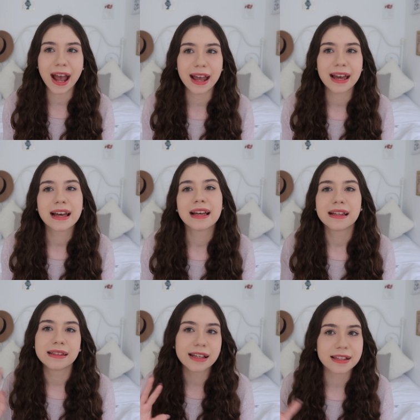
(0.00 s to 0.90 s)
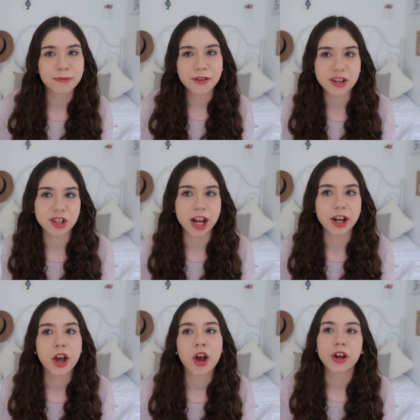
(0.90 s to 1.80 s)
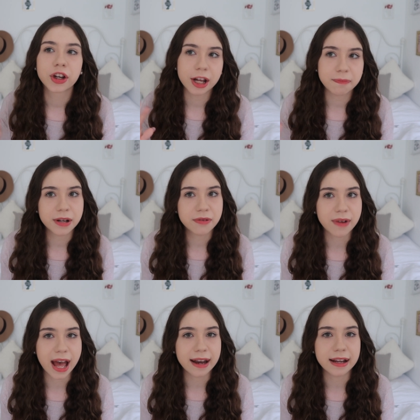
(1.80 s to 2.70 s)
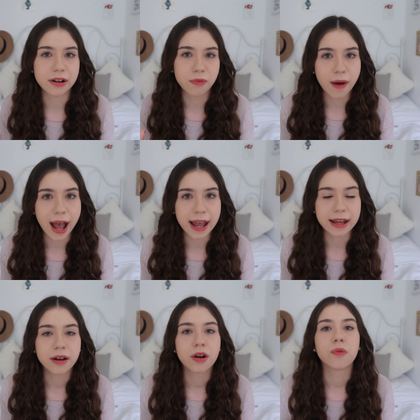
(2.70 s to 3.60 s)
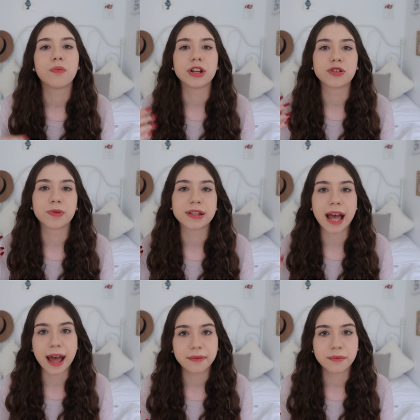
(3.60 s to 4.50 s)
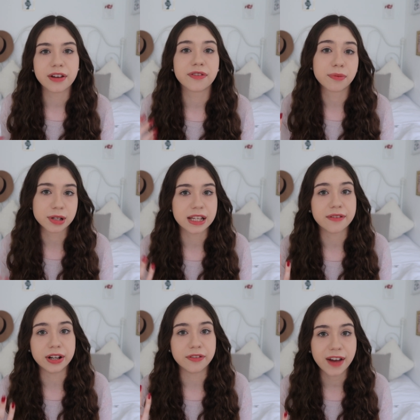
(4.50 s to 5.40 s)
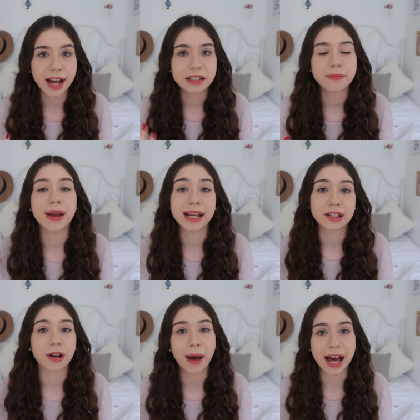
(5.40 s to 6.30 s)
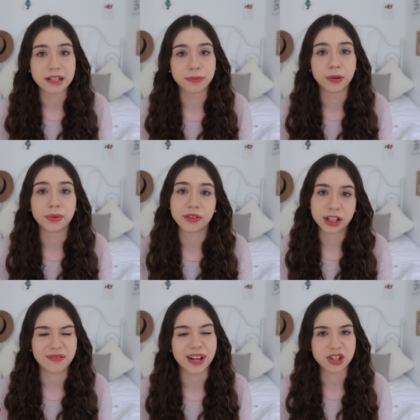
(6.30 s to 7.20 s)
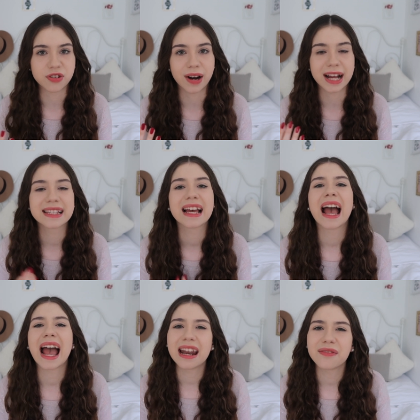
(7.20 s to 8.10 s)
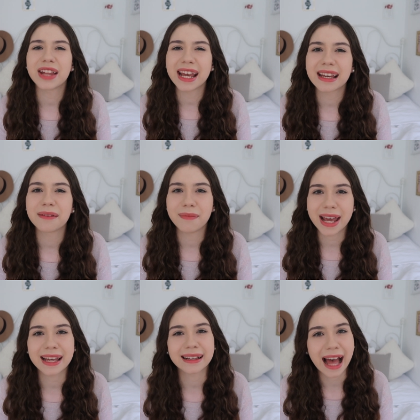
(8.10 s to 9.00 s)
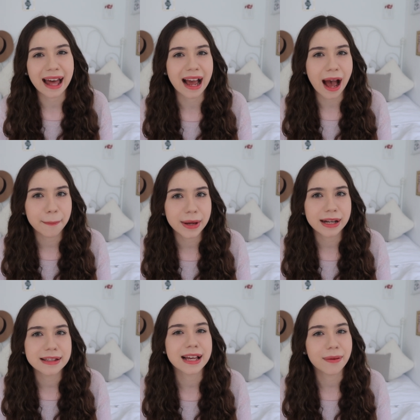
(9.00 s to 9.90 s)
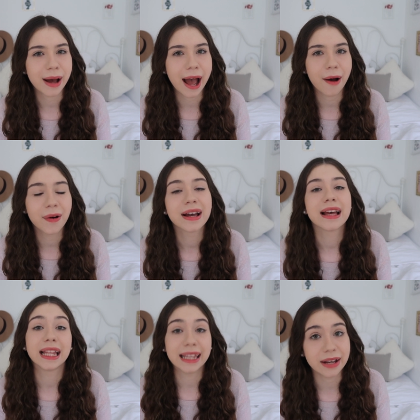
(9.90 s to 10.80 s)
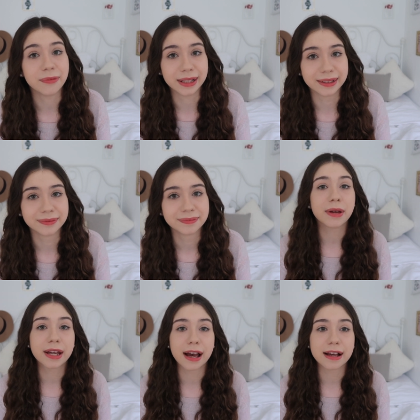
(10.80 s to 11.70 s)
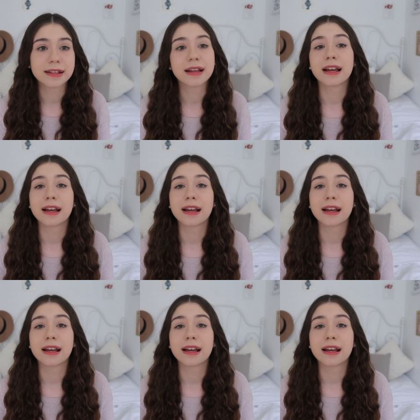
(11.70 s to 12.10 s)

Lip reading: way this provision could be read in a way which would then, if it was given effect, make it compatible with the convention rights. And if they can make that happen somehow, they will. Because